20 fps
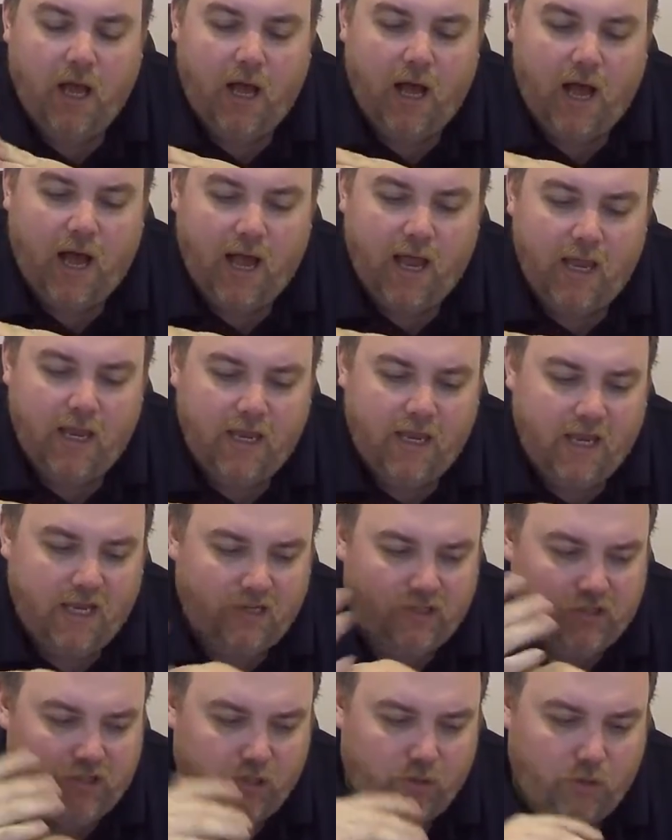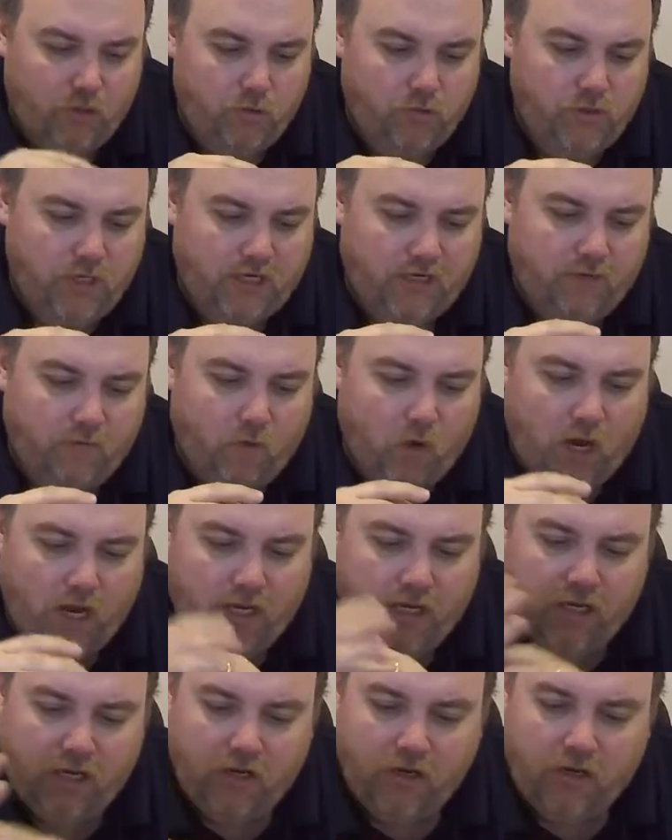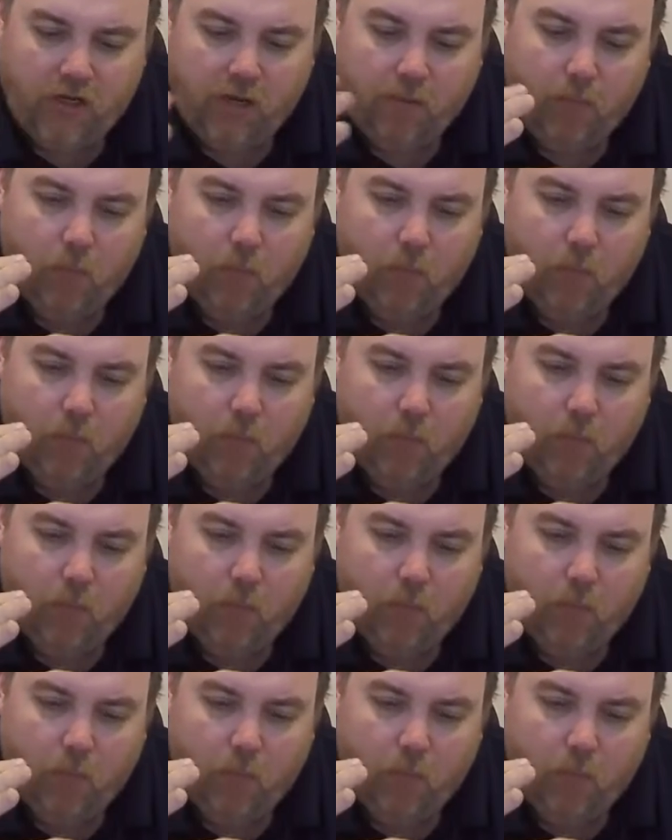I had a secret objective where I needed to get